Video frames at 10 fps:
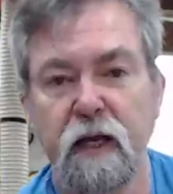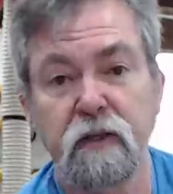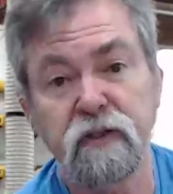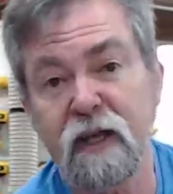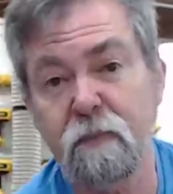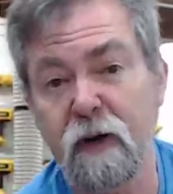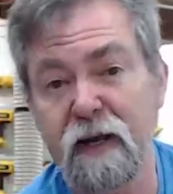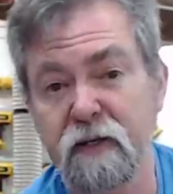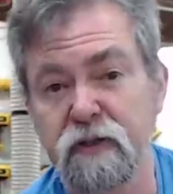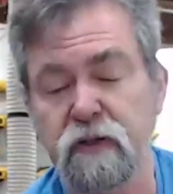and the same
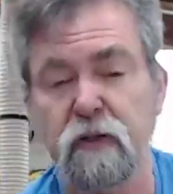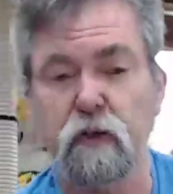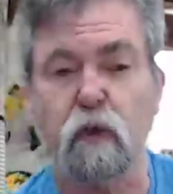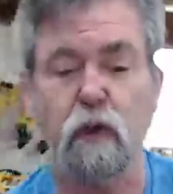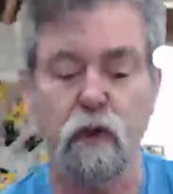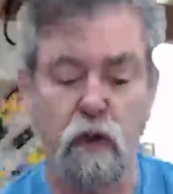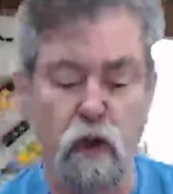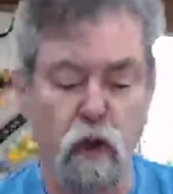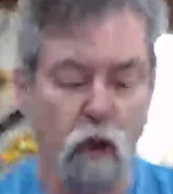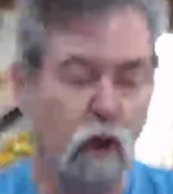radius is on the corner,
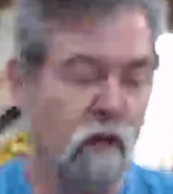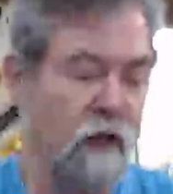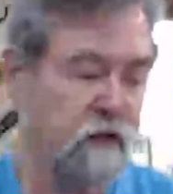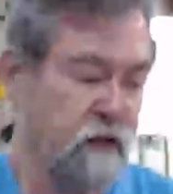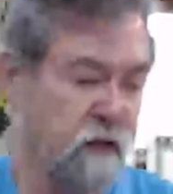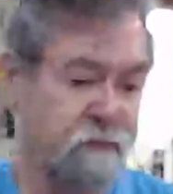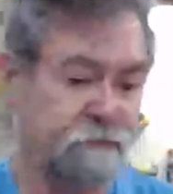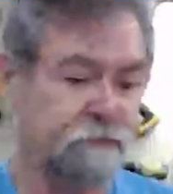all of that stuff.